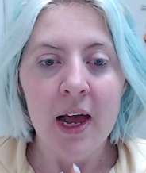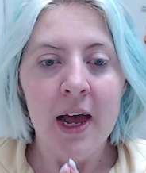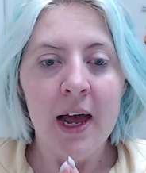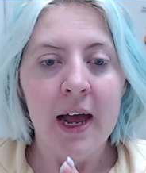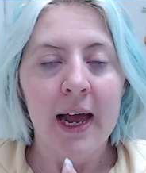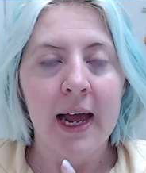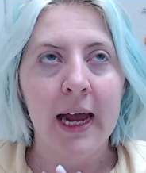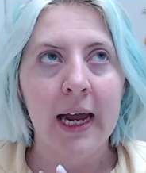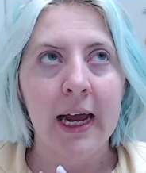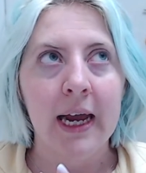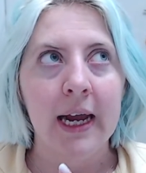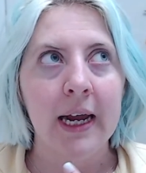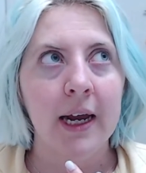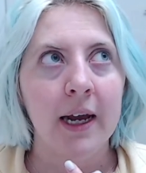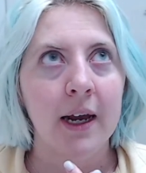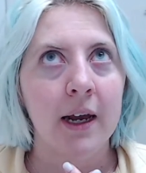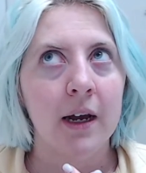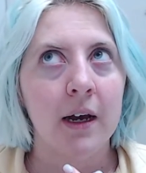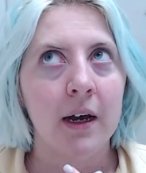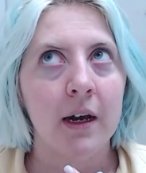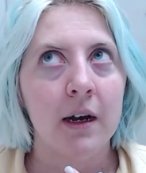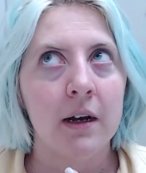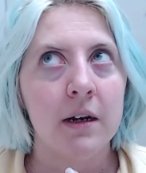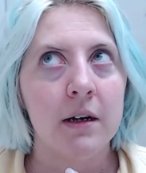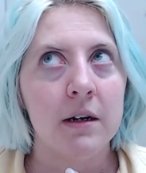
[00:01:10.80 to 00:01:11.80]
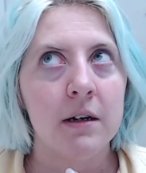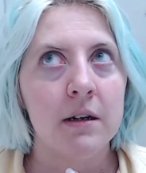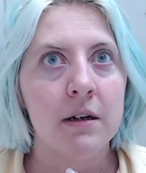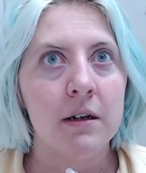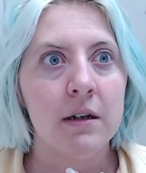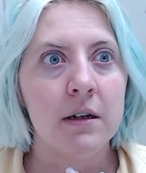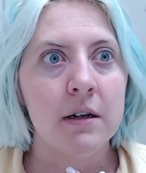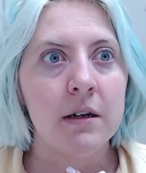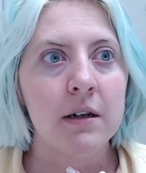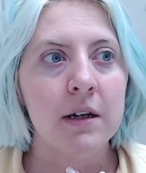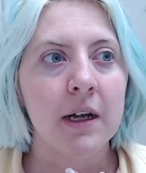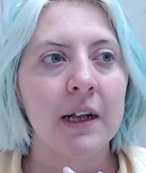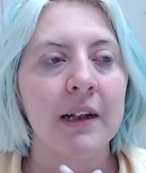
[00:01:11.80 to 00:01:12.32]

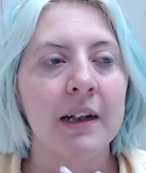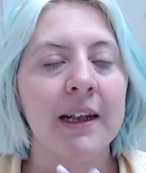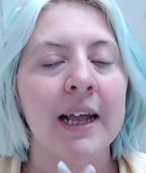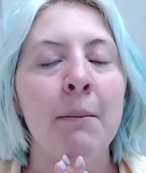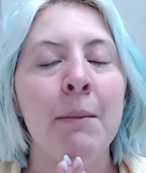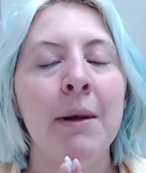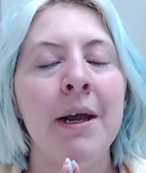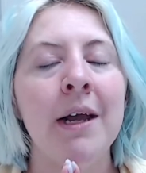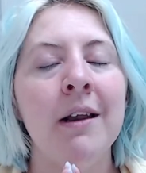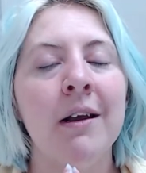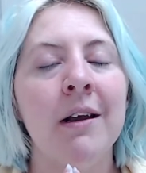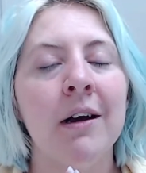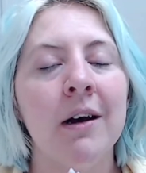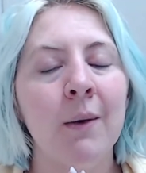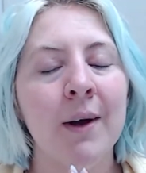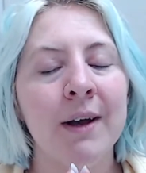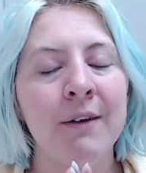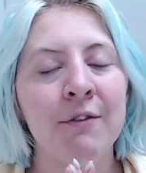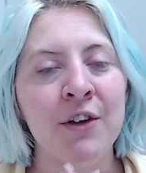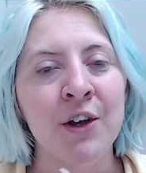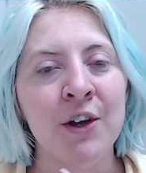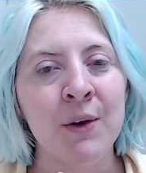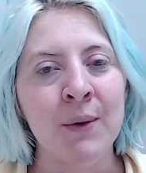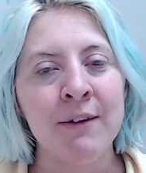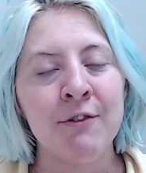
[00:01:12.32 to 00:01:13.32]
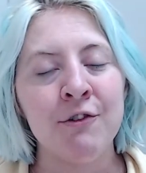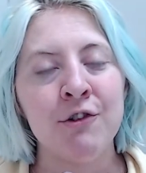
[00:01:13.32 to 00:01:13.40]
And let me know if you have